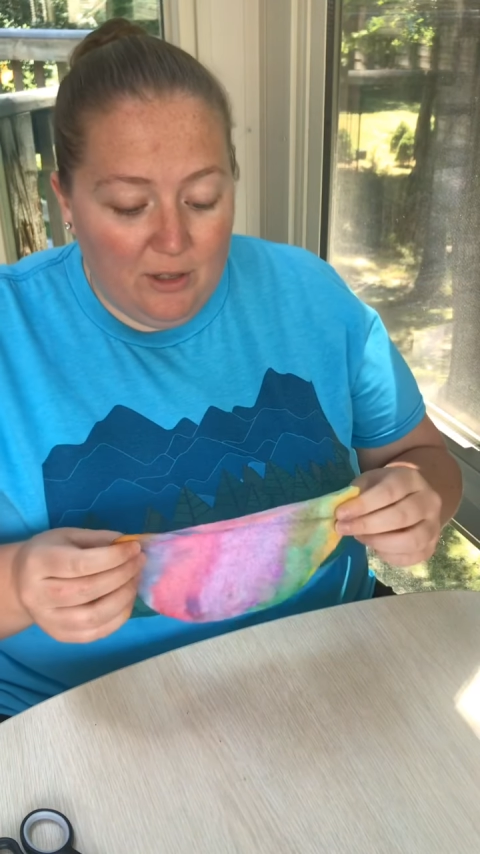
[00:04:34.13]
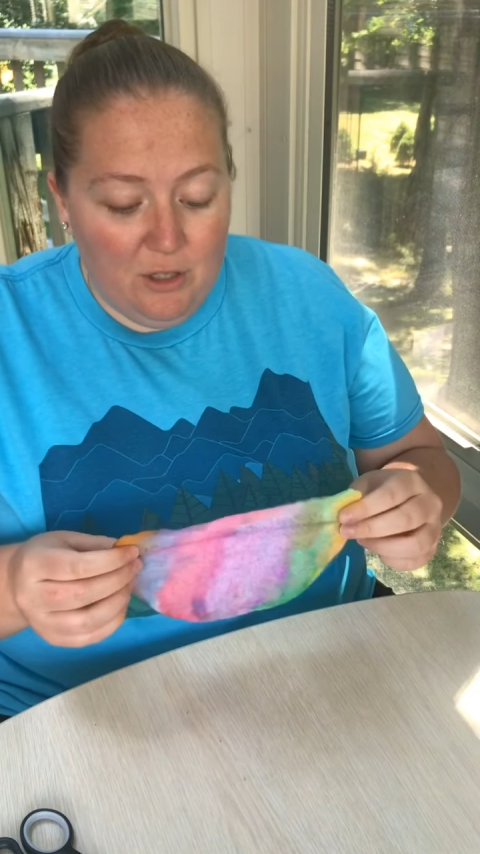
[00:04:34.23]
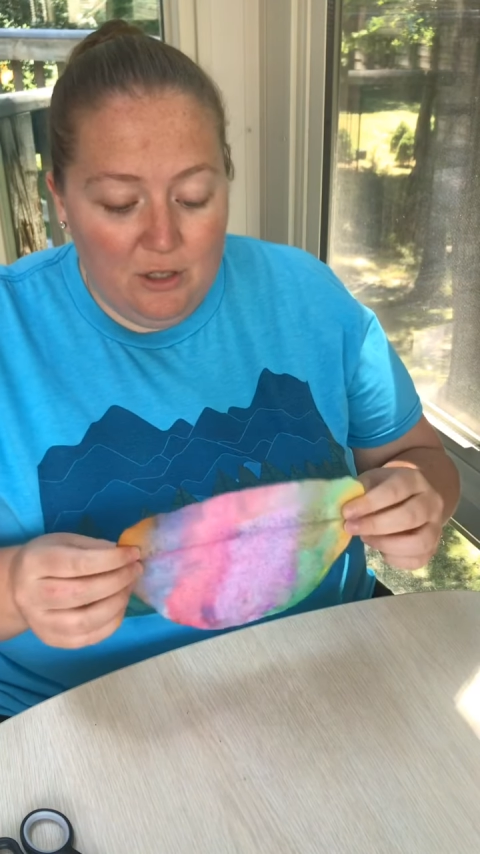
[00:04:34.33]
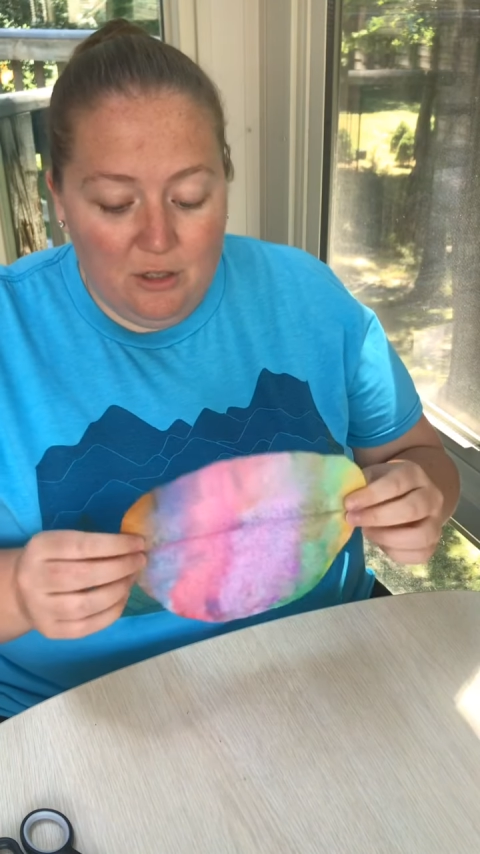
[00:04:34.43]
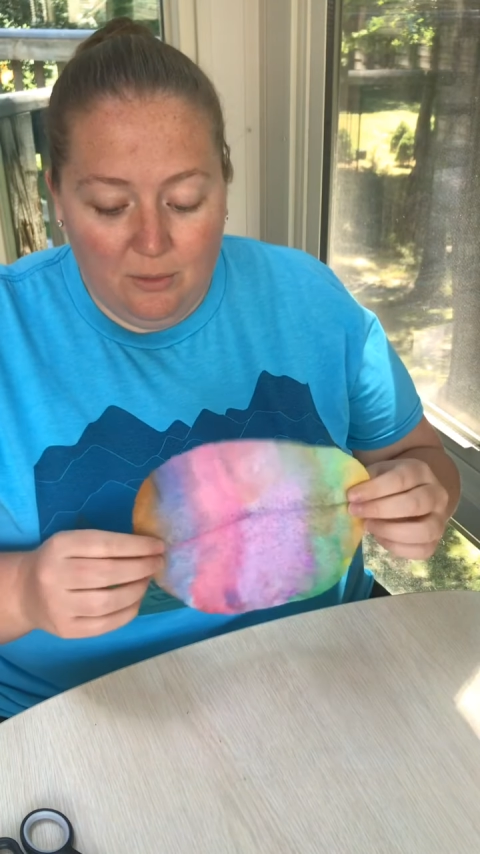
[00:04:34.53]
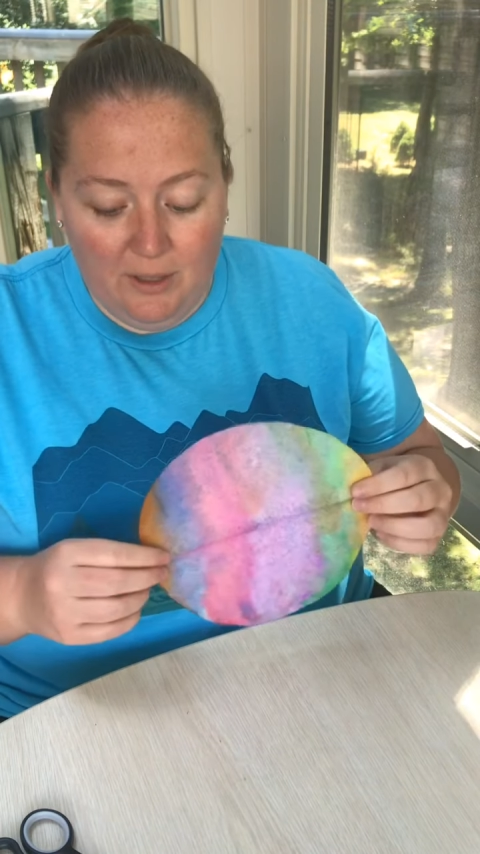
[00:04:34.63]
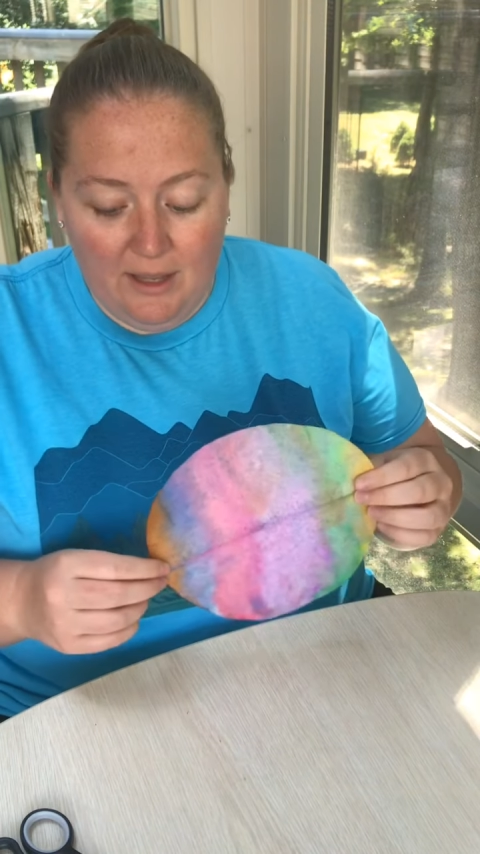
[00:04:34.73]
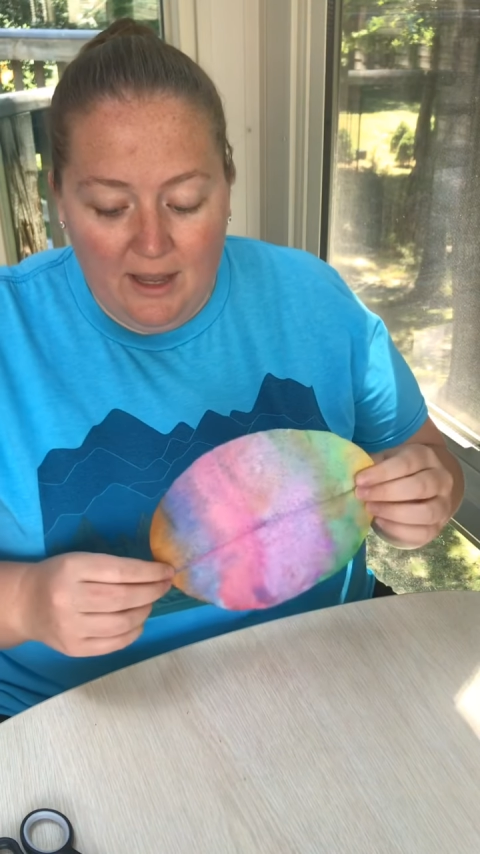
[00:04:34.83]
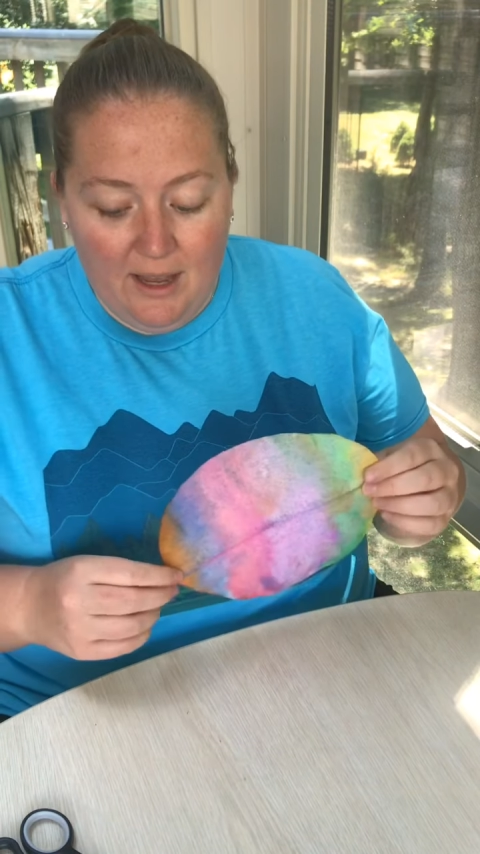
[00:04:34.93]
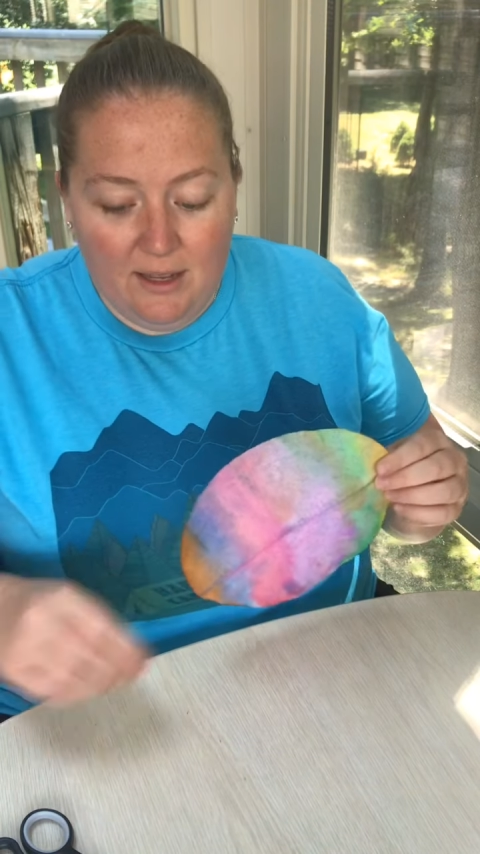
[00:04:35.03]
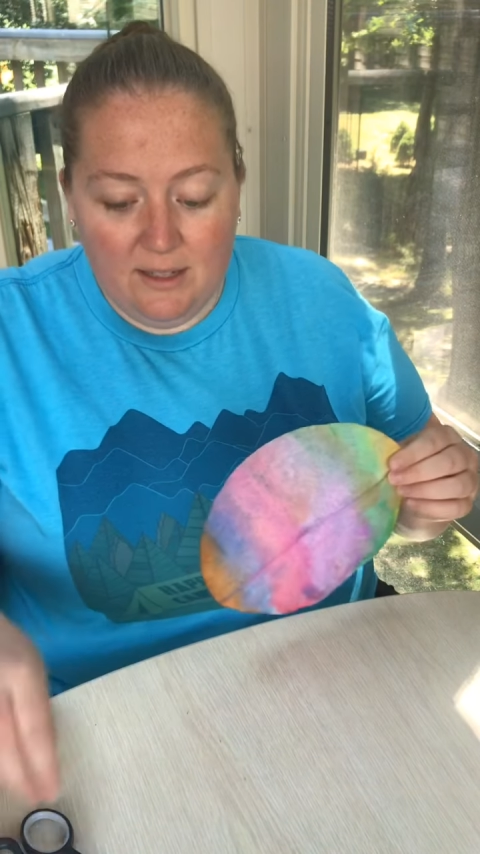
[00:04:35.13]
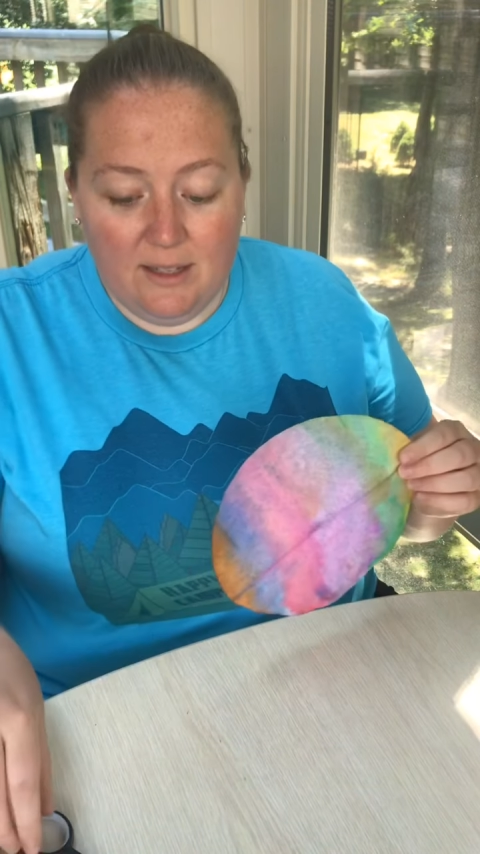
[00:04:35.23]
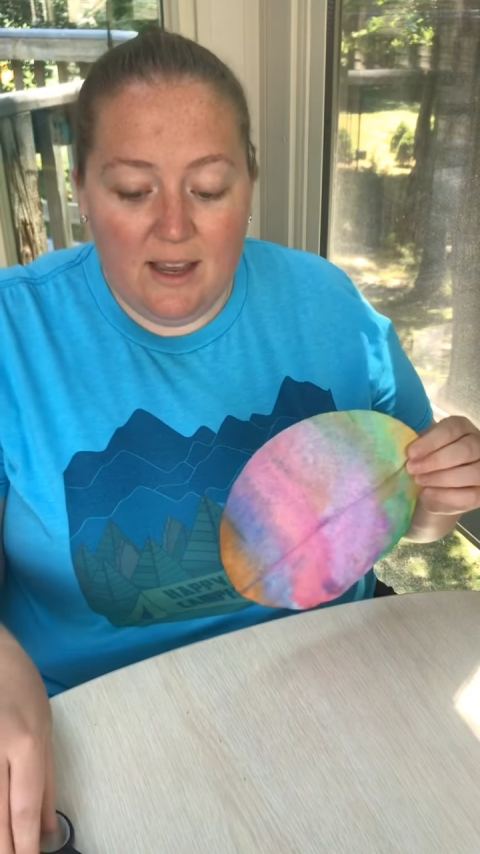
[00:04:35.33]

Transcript: to do with this